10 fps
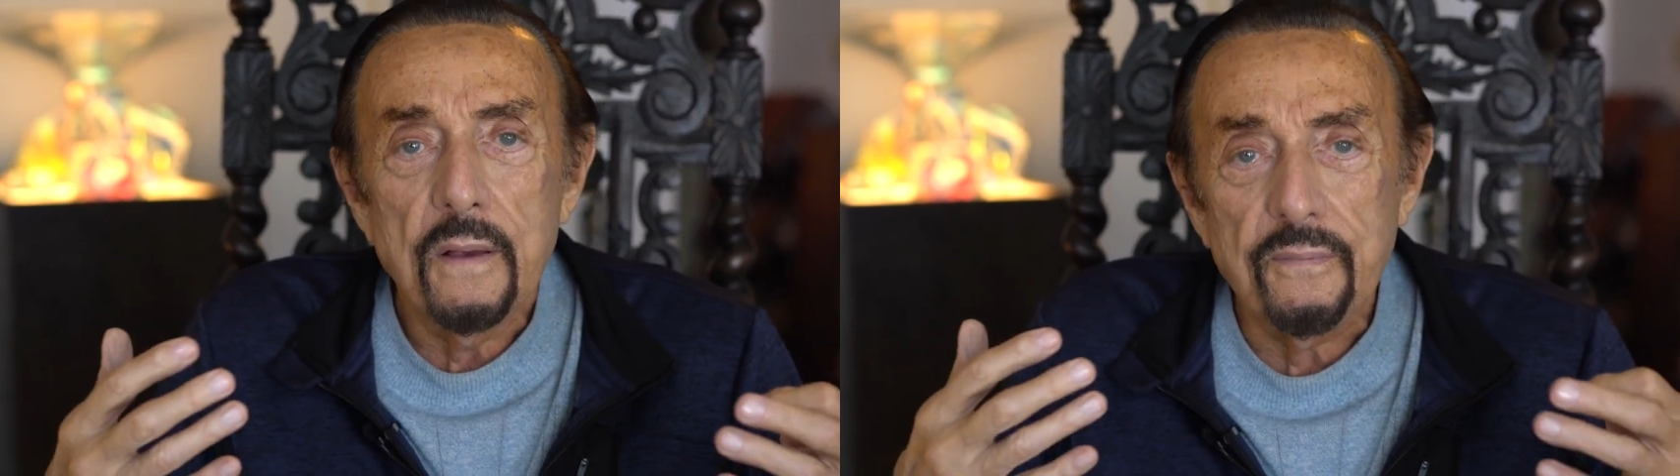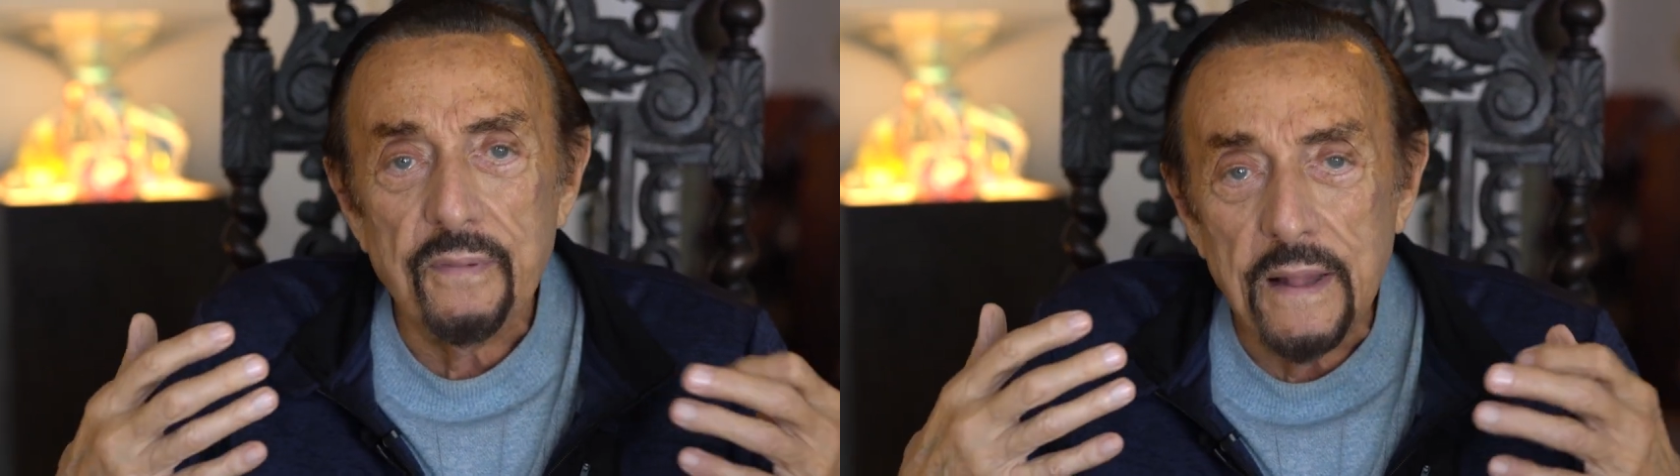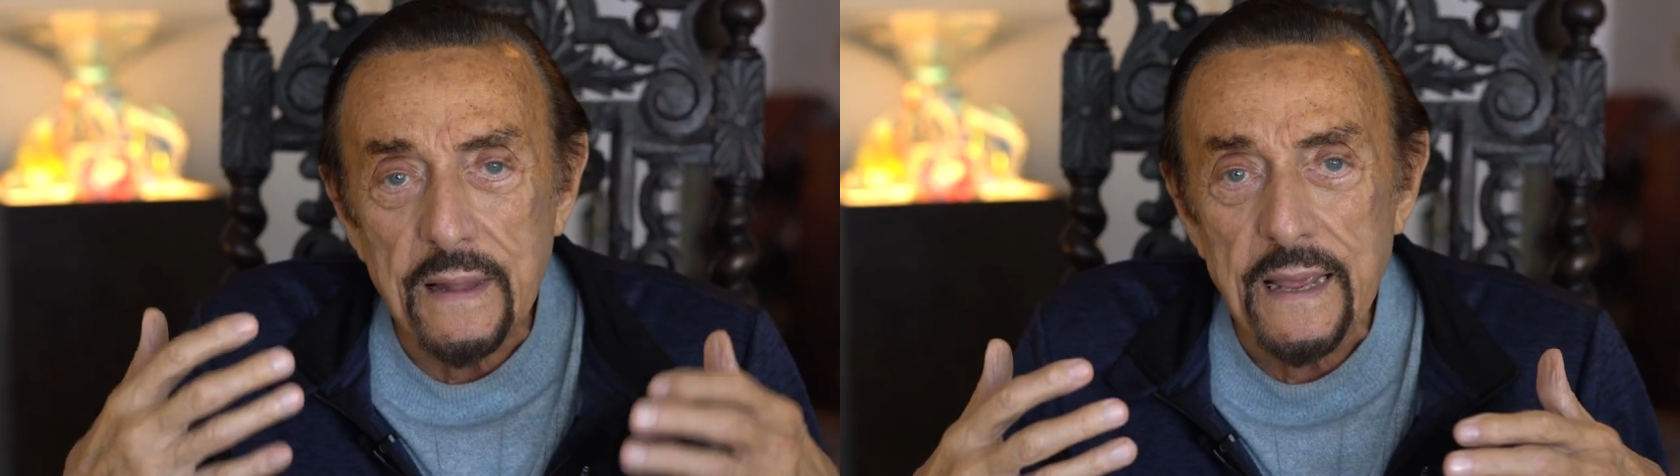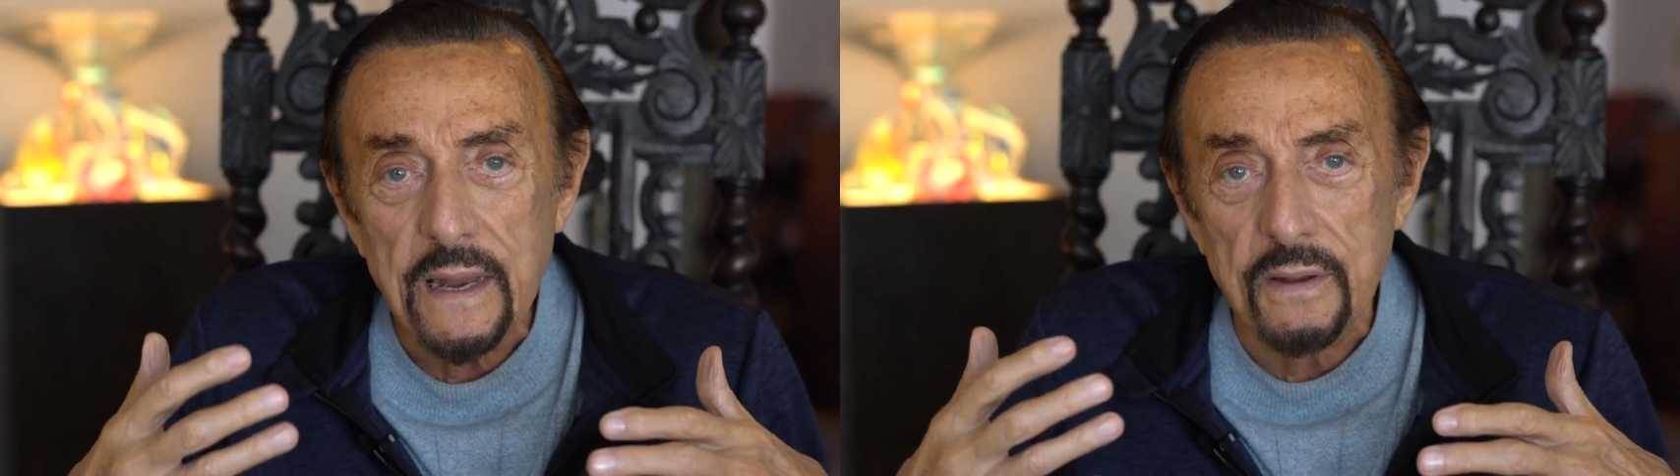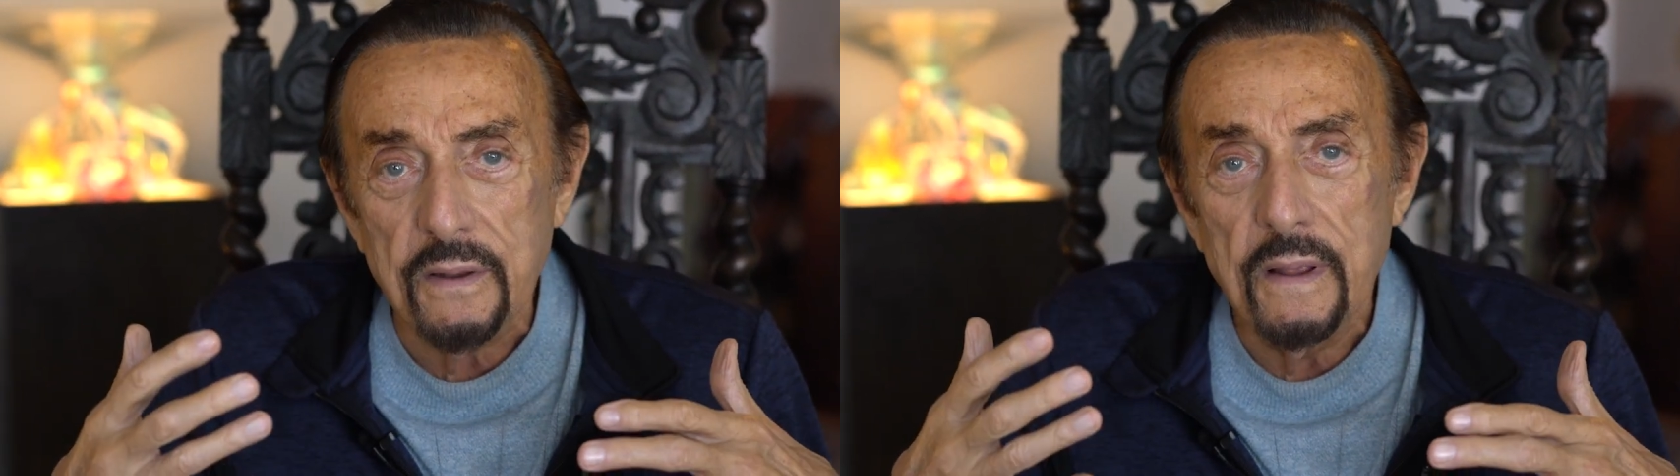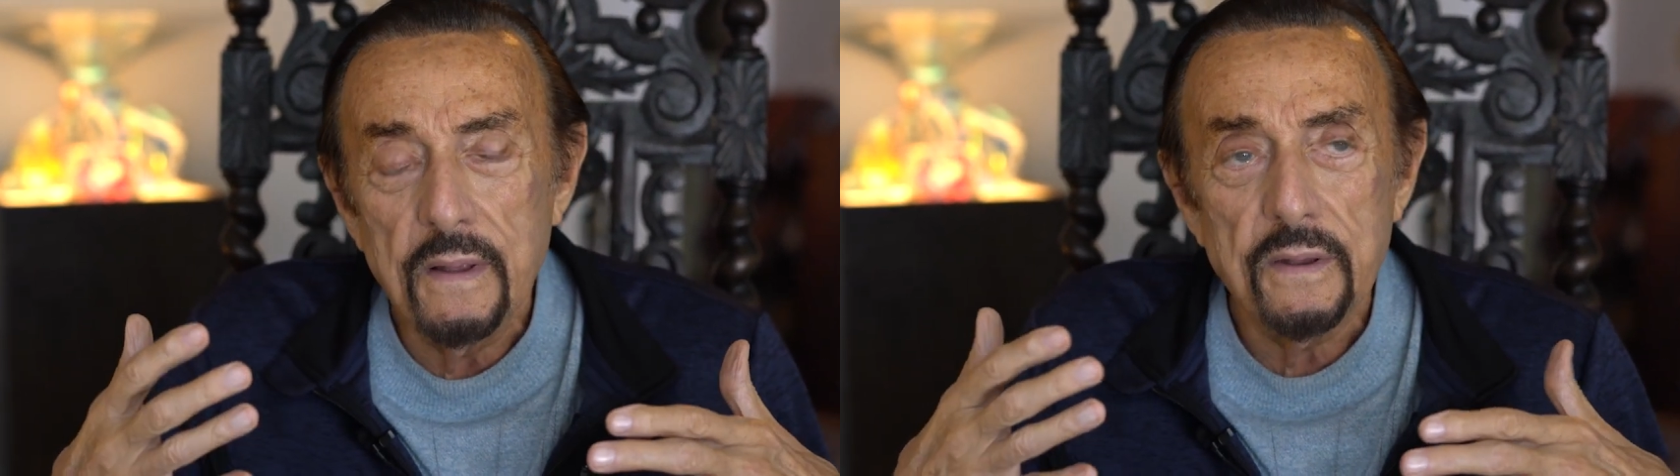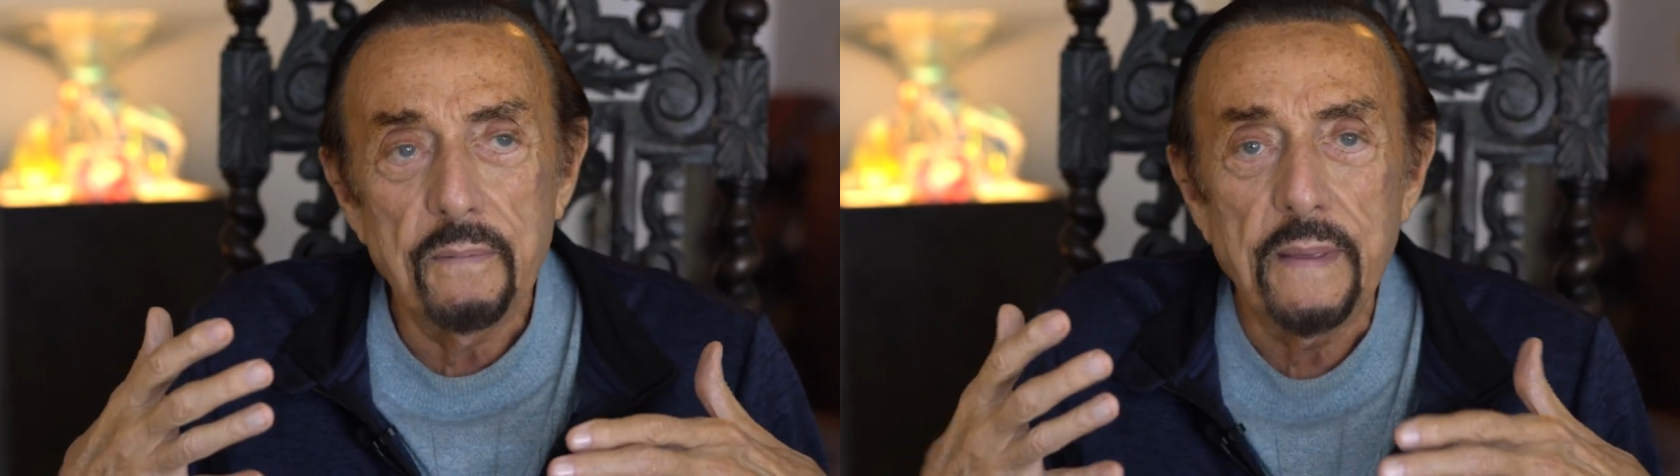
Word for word: For the leader to